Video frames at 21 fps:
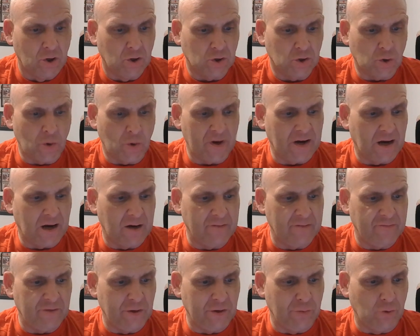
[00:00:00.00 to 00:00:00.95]
going out of
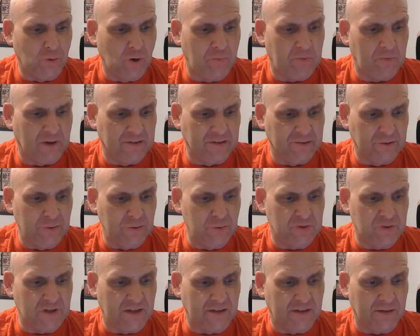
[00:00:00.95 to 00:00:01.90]
Europe and
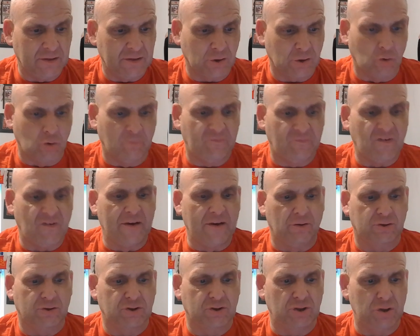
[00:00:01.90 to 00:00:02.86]
losing the cup final
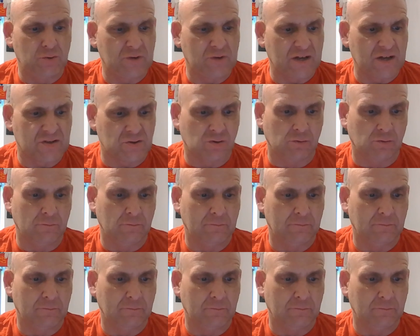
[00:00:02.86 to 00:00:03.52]
to Newcastle.